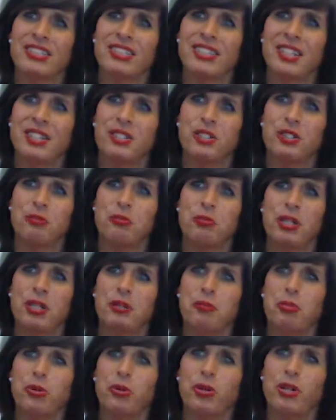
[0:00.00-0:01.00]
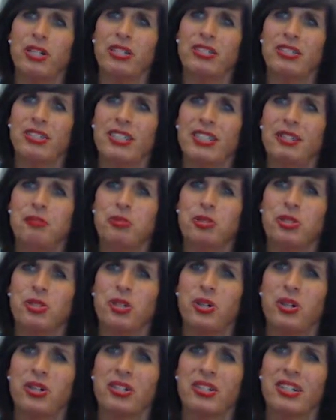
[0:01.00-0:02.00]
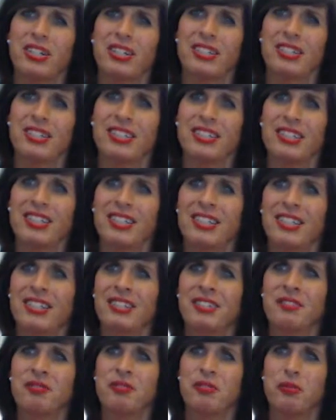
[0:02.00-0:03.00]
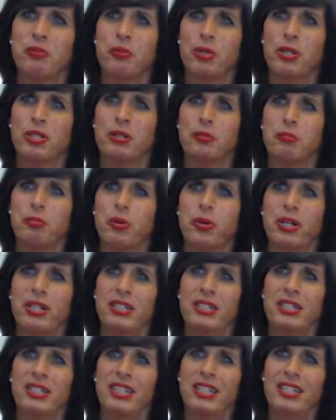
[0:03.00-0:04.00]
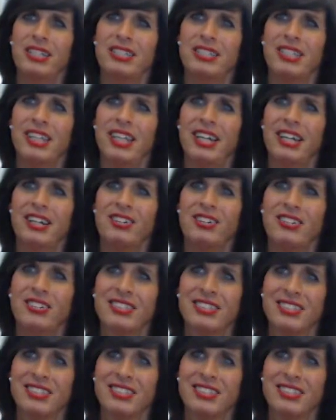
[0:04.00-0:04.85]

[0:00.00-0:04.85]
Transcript: That should be the Boyd theme song, huh? What the Boyd needs now.